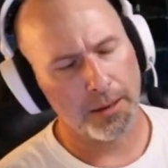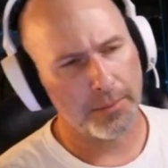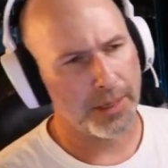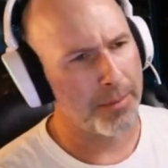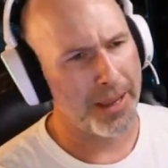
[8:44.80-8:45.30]

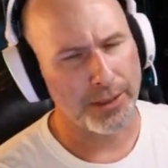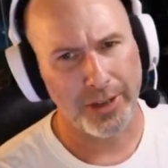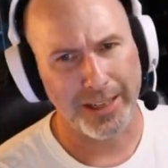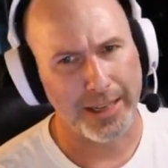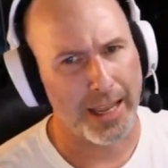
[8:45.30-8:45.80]
Command
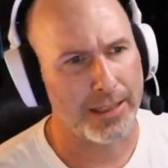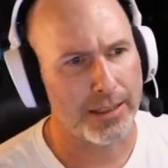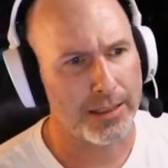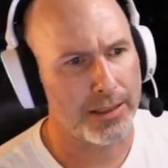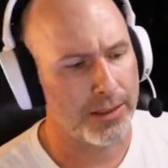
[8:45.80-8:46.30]
trait
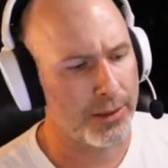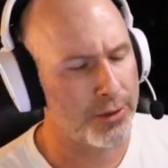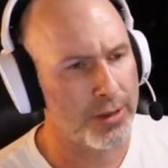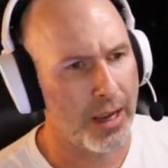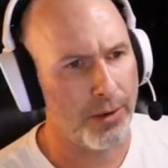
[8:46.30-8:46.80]
tactics, there's
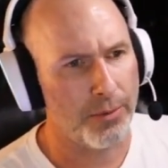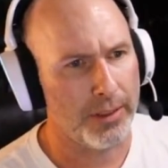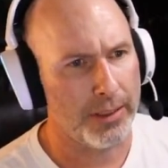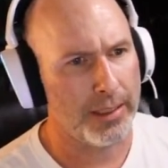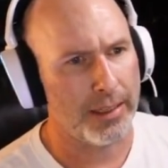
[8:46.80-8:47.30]
not
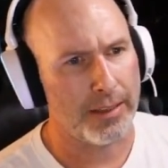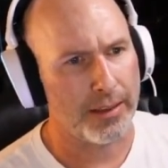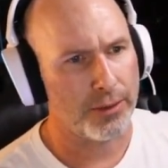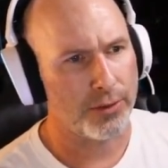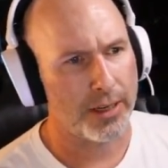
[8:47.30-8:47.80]
really
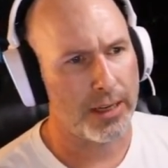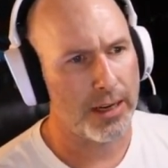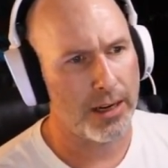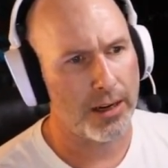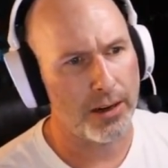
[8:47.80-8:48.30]
anything tricky
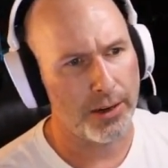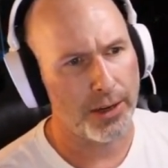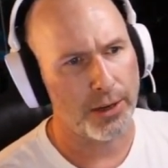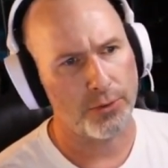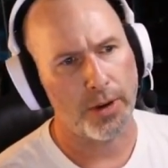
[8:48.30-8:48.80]
here.
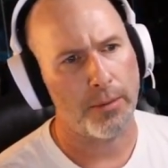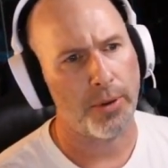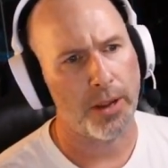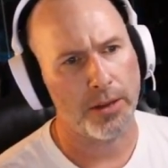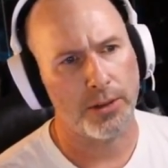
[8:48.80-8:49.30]
Unhinged
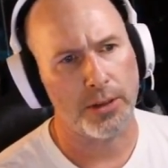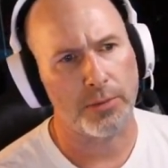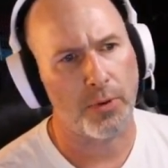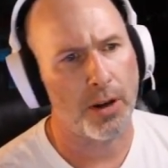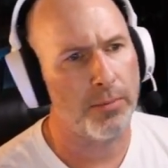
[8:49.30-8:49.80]
Rampager is
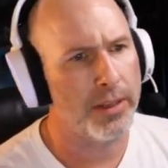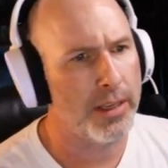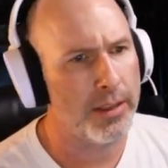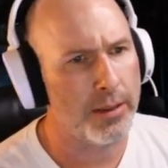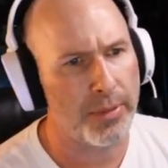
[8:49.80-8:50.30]

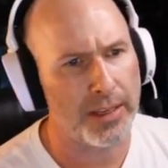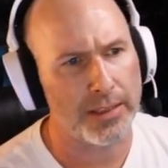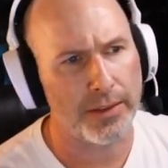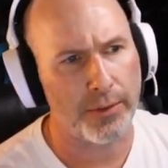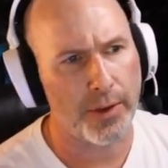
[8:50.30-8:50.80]
probably the pick
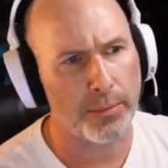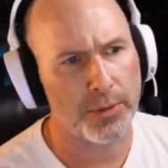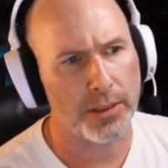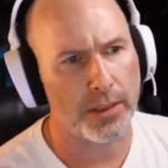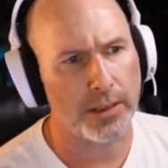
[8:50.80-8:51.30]

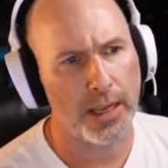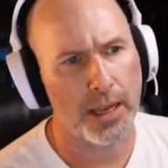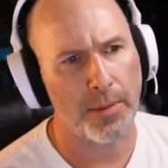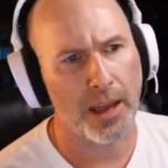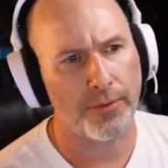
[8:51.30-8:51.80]
75% of the
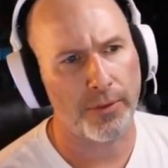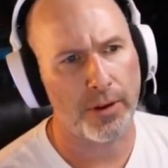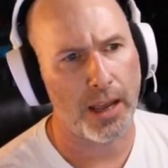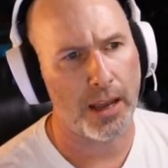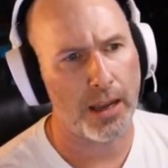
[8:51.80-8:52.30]
time. Eye for an
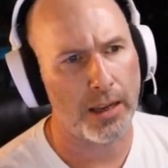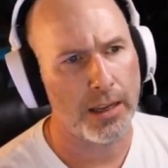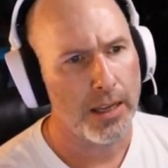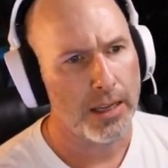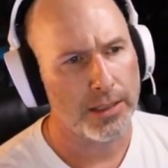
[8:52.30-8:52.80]
Eye
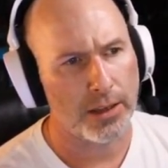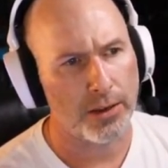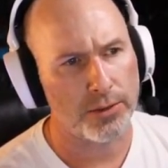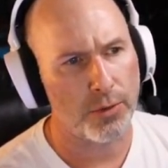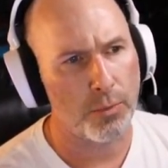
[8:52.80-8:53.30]
is
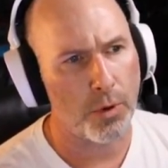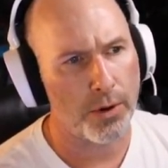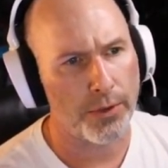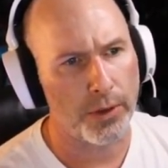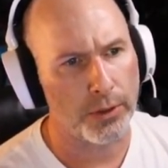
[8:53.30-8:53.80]
also
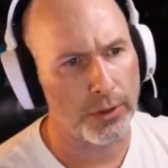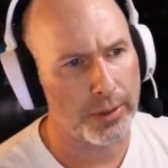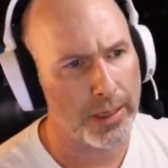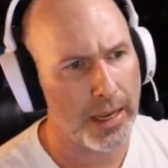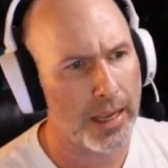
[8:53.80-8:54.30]
worth
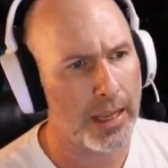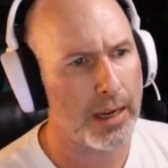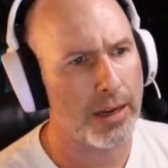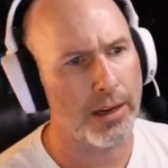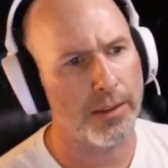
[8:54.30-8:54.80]
looking at.
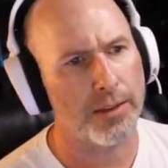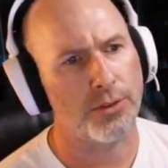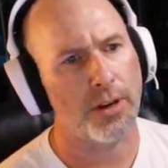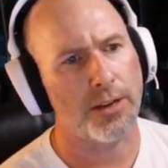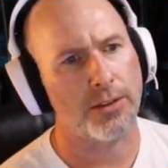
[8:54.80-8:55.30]
None of these
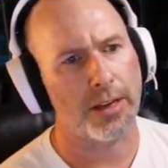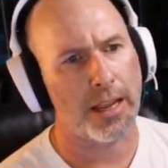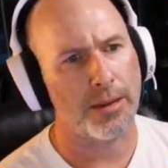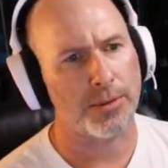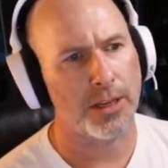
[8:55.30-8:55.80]
traits are
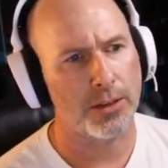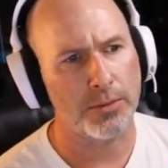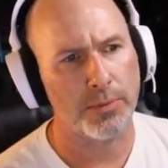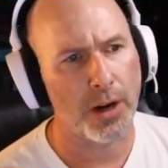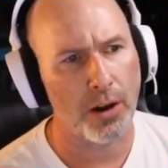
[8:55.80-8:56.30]
game
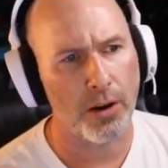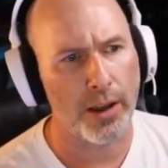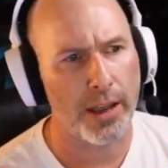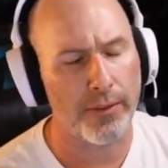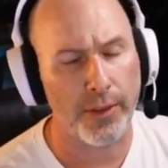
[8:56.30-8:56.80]
changers, but all
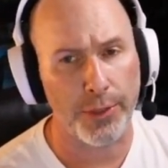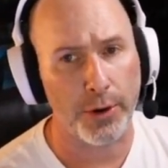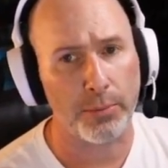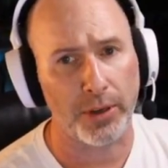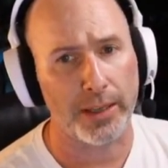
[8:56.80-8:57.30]
have
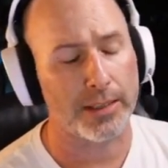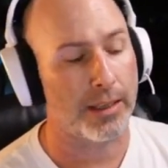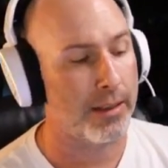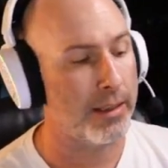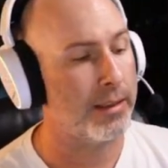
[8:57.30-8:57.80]
their place.
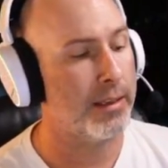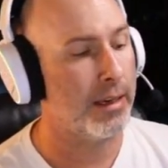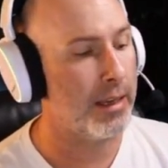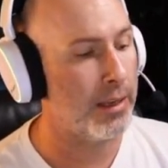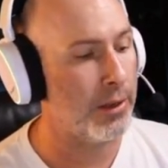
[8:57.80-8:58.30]
I think
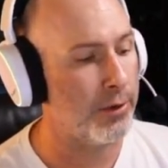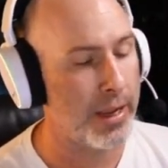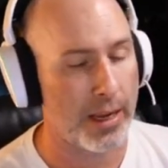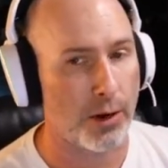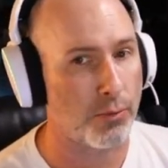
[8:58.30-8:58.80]
that you
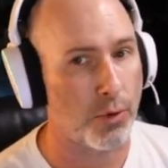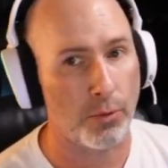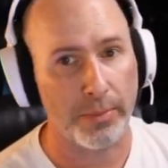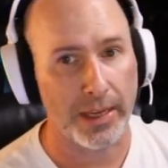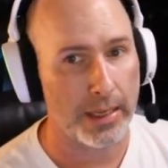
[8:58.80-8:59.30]
can't go
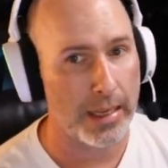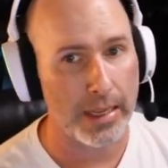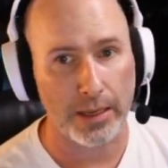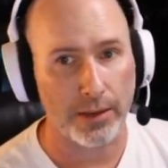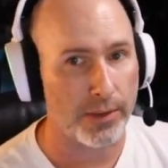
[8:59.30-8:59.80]
wrong picking
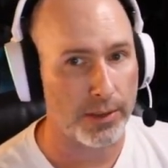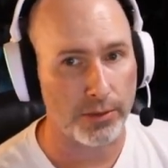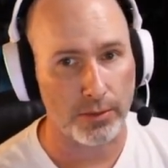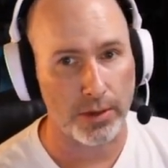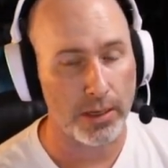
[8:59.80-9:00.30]
any of these
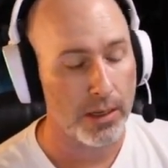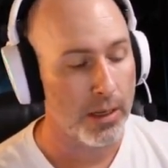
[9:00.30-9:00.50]
3.